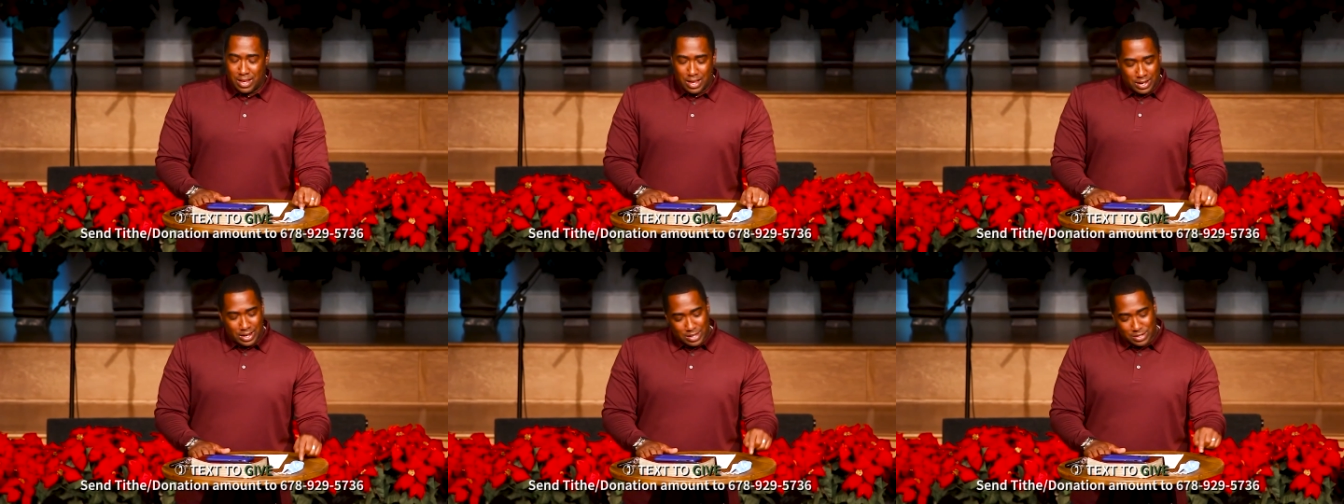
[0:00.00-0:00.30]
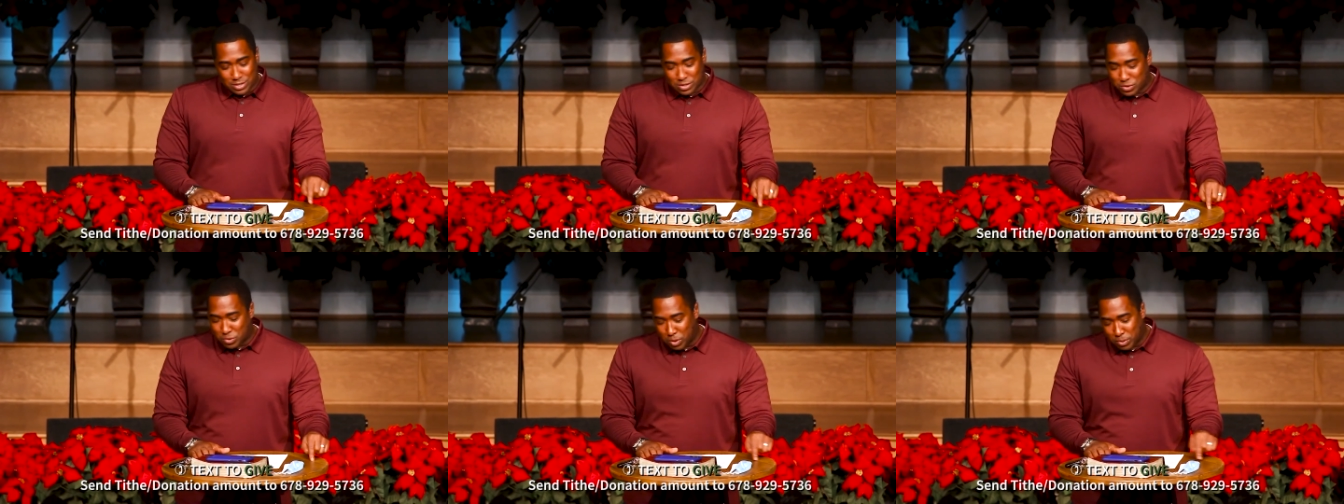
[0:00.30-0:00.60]
And
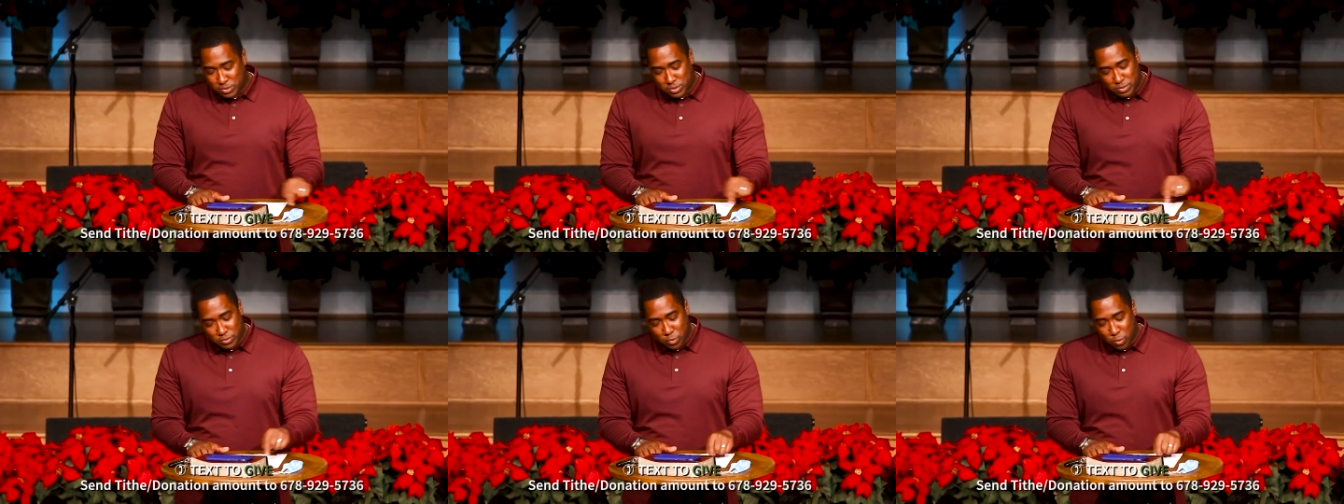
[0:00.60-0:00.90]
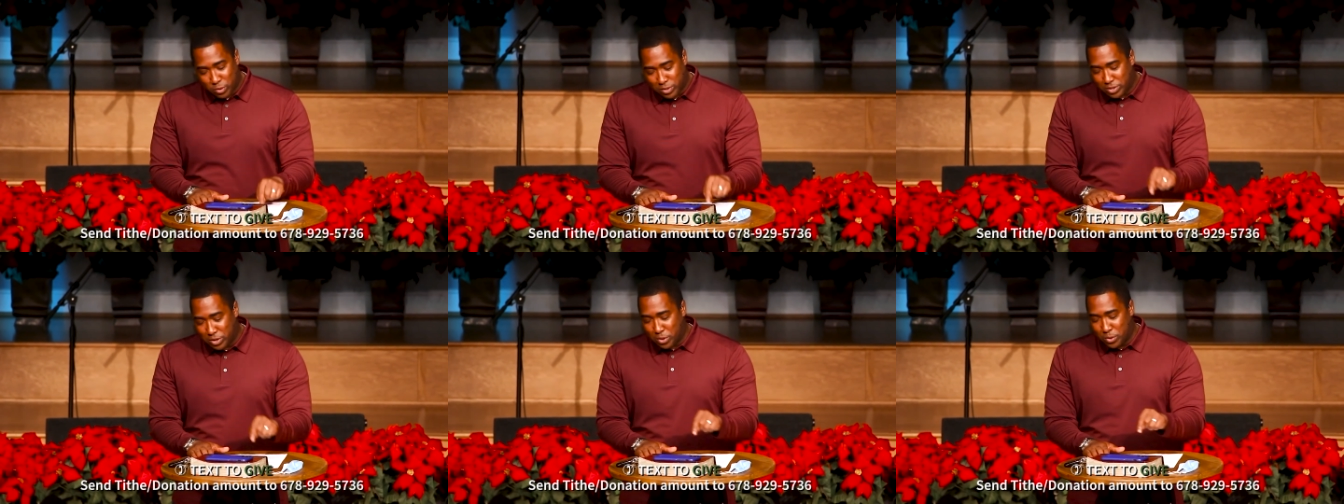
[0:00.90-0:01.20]
as the scriptures
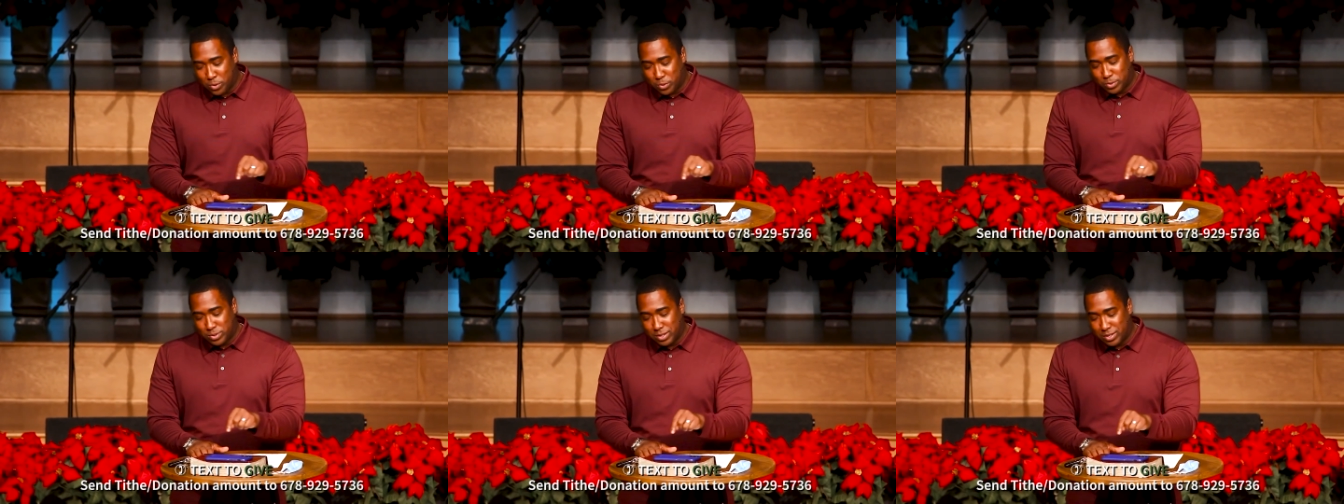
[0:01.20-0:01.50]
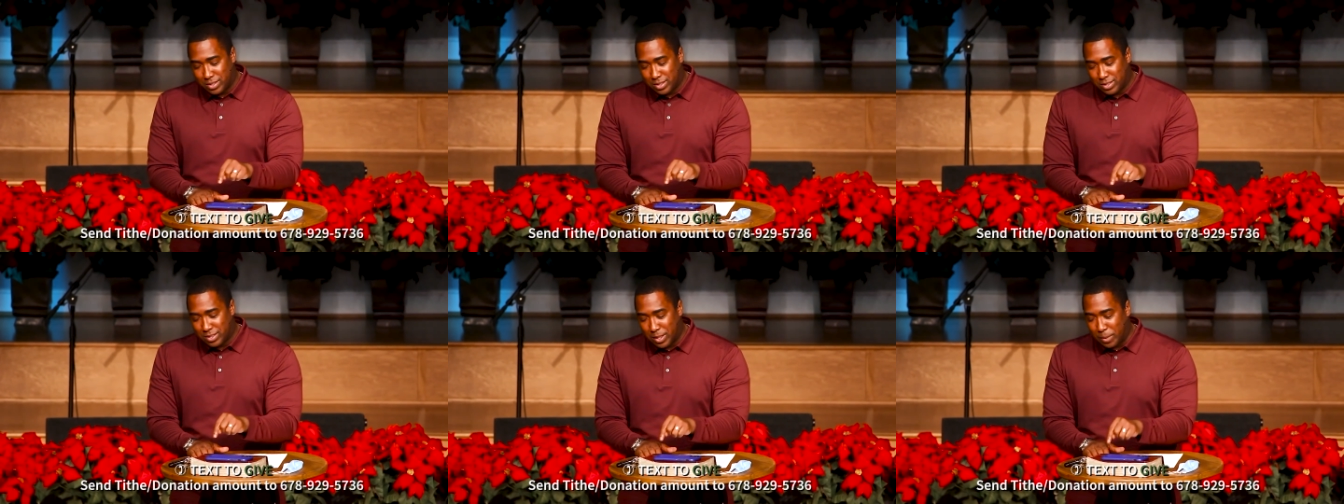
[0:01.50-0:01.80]
foretold,
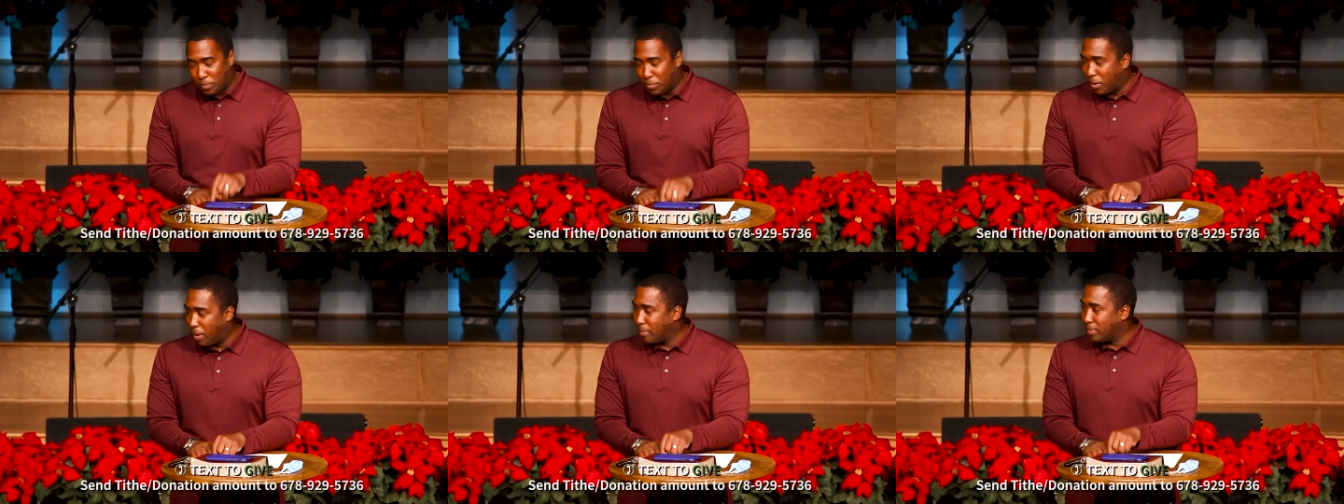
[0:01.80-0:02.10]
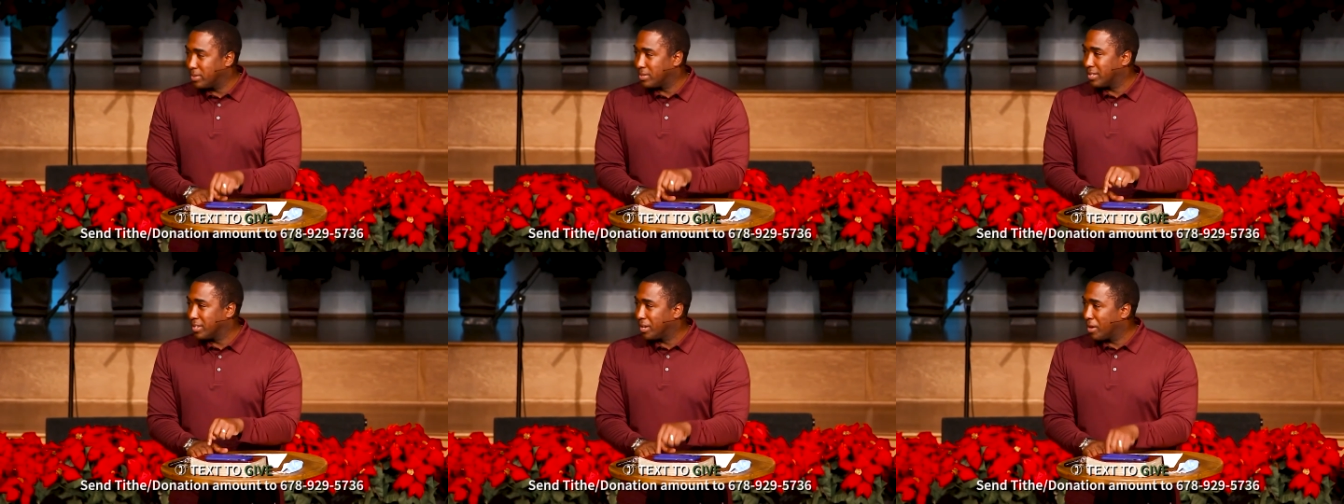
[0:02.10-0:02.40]
they
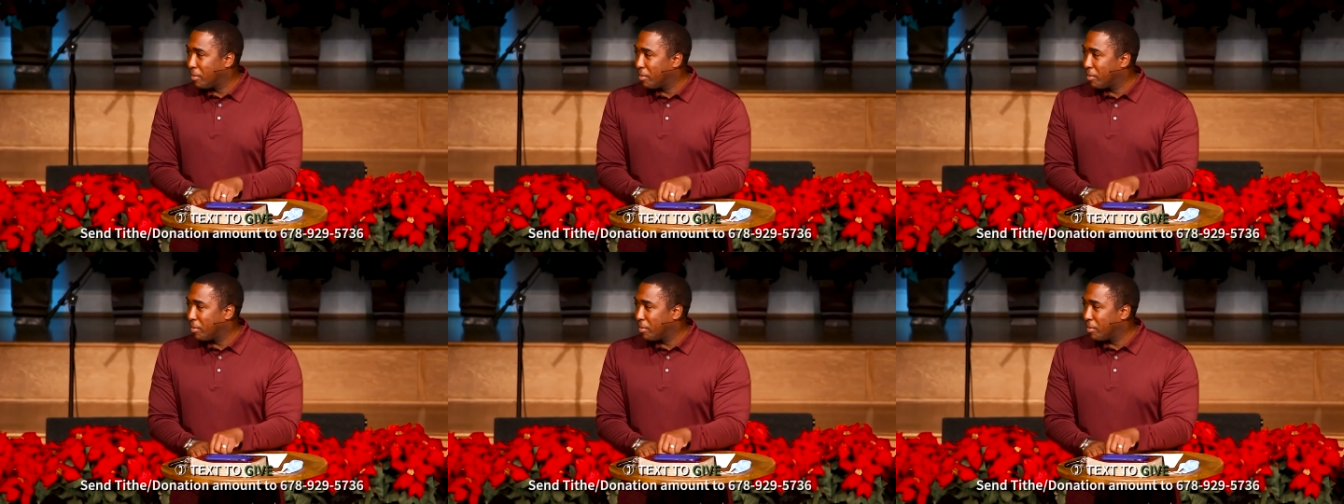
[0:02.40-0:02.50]
promised the